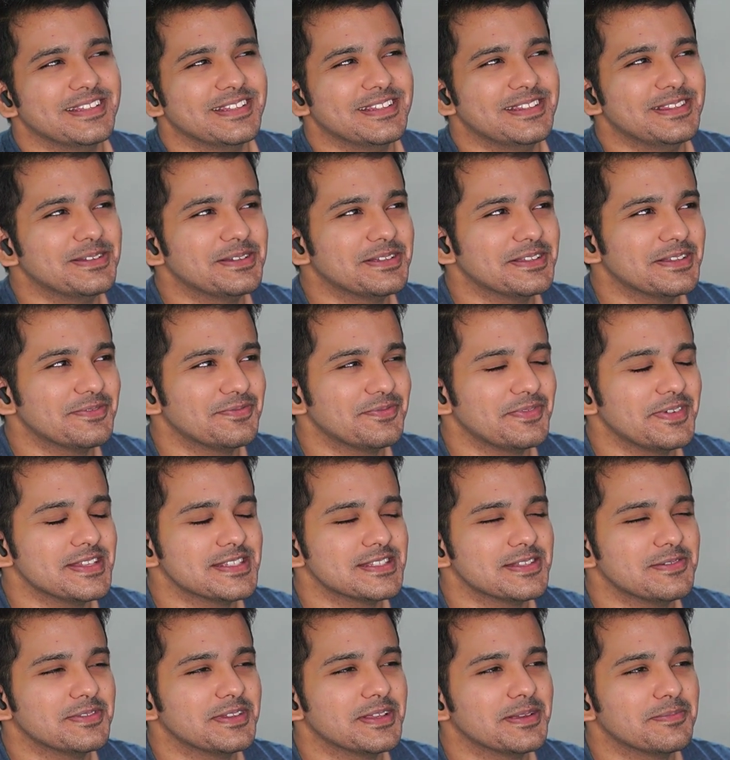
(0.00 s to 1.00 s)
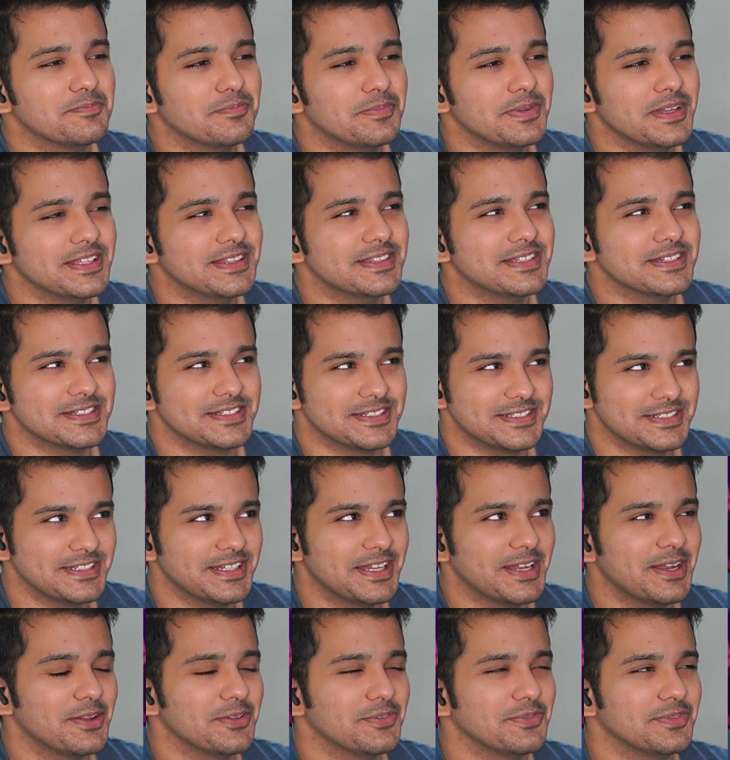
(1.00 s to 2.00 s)
look at the face when they beat the
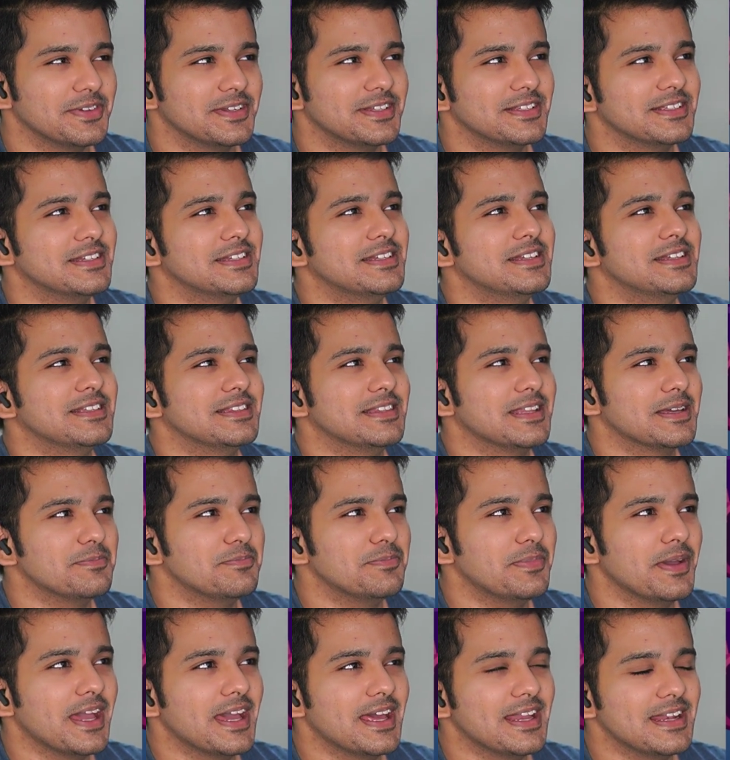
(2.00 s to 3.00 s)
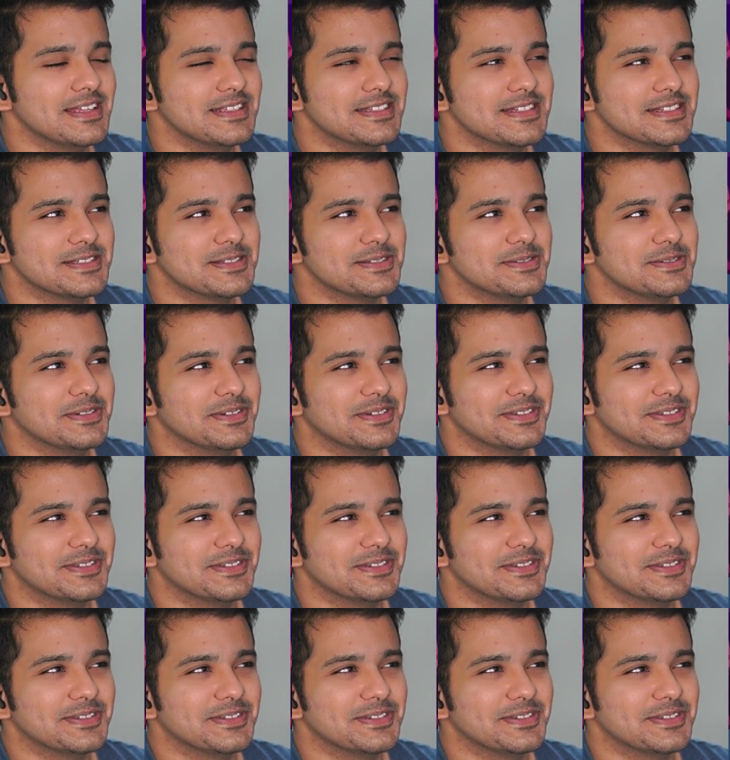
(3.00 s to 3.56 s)
shit out of it. Like, barely just, you know,